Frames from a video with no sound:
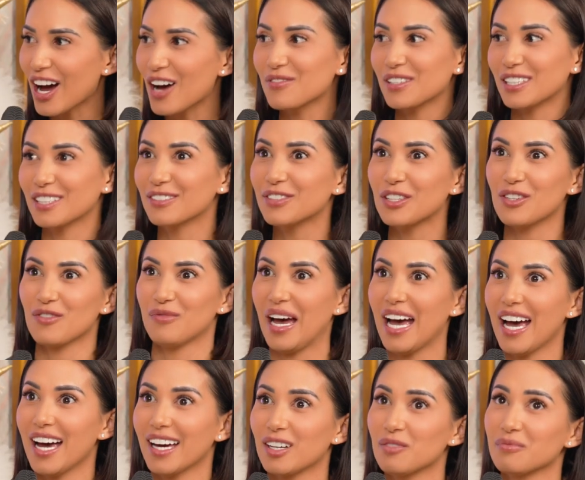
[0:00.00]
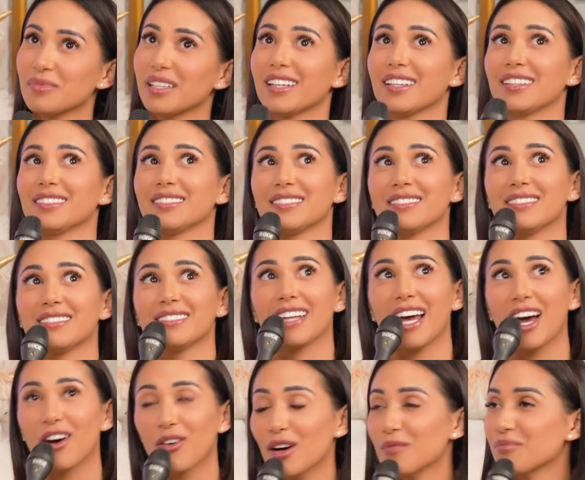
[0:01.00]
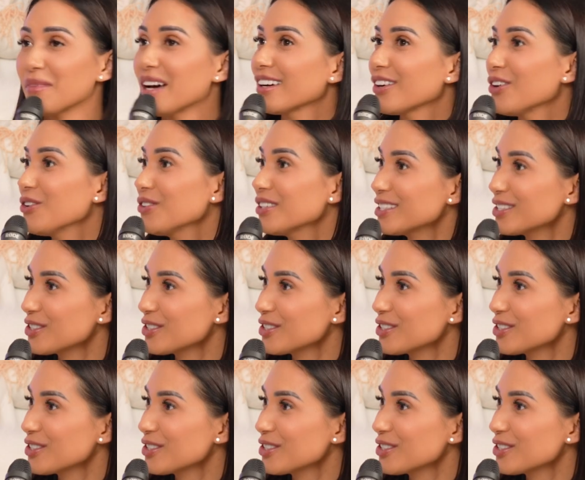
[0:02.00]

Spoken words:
I'm going to feel bad. I'm like, now I'm not going to